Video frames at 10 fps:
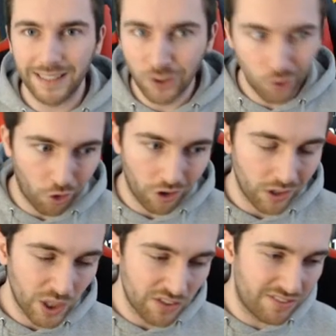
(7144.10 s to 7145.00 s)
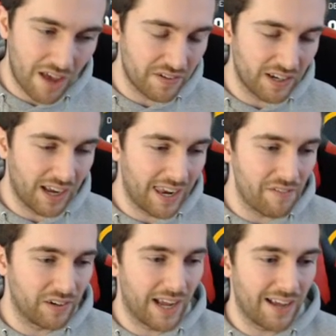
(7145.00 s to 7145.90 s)
is not seven
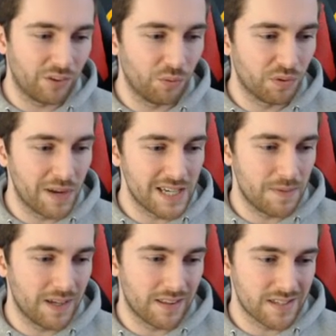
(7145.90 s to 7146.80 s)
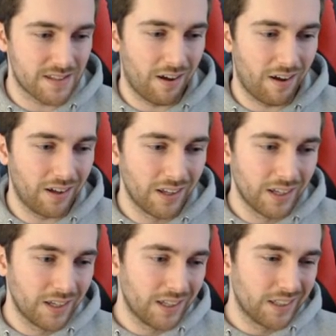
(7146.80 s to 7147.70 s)
eleven as it was meant to be at the start.
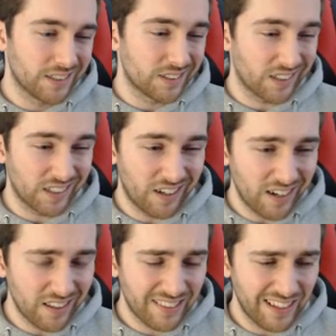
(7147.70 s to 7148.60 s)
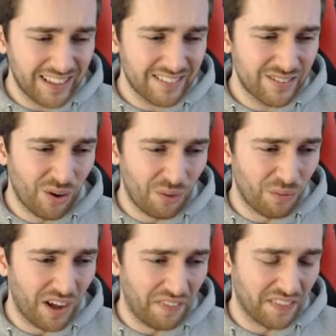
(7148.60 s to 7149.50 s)
So I kind of think it's not
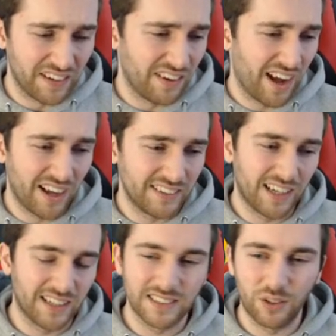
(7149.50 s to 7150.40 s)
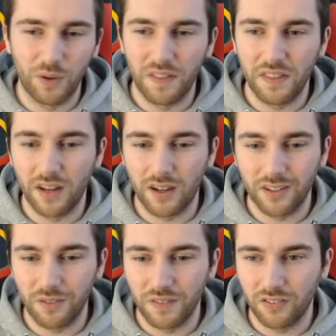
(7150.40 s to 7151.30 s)
worth it. Nah, nah, it's not worth it. Nah, I
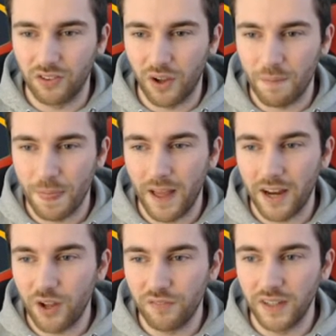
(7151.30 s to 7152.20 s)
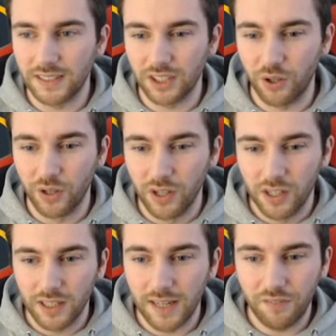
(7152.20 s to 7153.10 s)
don't think so. I don't think so.
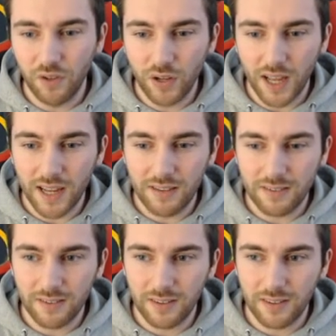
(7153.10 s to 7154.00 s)
In a few days,